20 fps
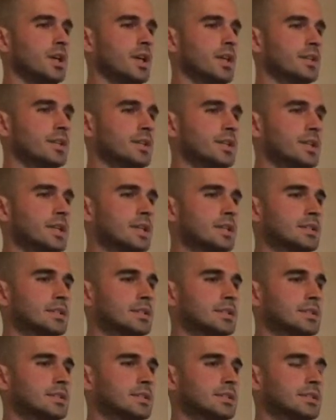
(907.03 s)
And
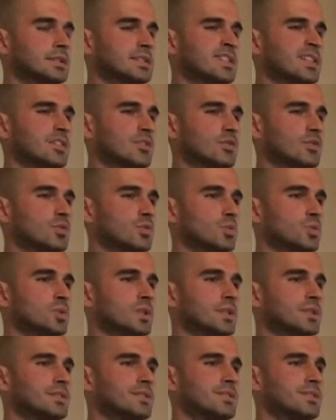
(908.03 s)
then the
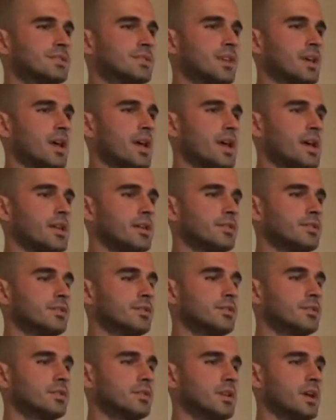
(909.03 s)
student said,
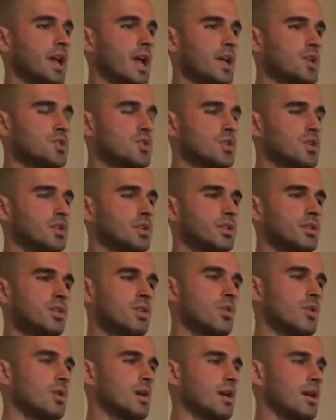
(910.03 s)
uh, actually,
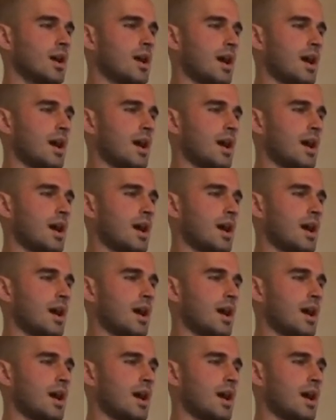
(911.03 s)
no, uh,